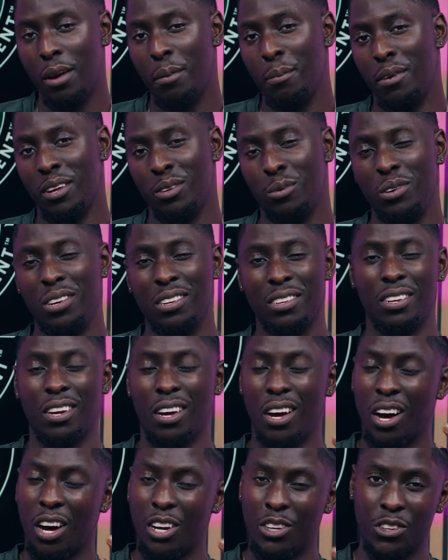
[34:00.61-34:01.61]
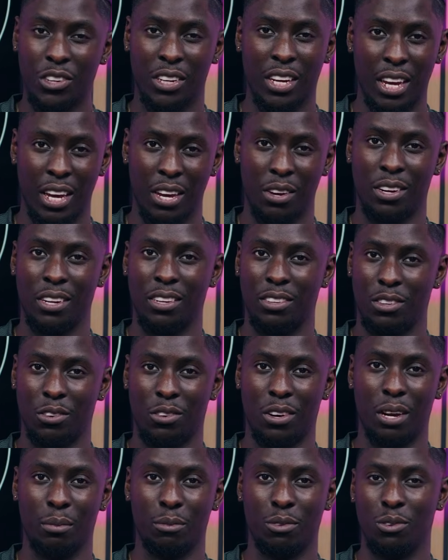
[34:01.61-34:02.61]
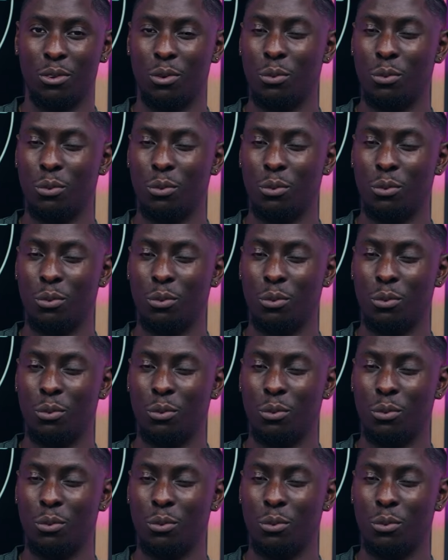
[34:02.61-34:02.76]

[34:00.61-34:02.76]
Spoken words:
Plus, we just hit 100K on Instagram. So